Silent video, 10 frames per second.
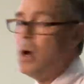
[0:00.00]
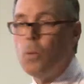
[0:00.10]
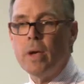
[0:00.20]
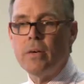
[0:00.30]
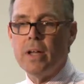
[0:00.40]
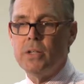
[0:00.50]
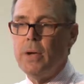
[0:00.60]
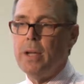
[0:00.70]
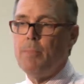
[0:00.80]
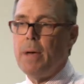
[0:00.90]
We
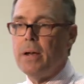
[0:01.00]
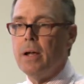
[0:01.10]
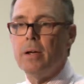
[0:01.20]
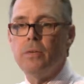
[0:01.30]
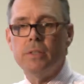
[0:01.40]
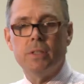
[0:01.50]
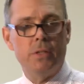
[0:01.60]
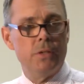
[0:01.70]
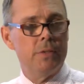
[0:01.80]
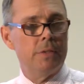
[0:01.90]
graduate about 100
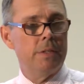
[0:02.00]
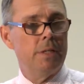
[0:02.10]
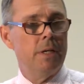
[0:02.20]
students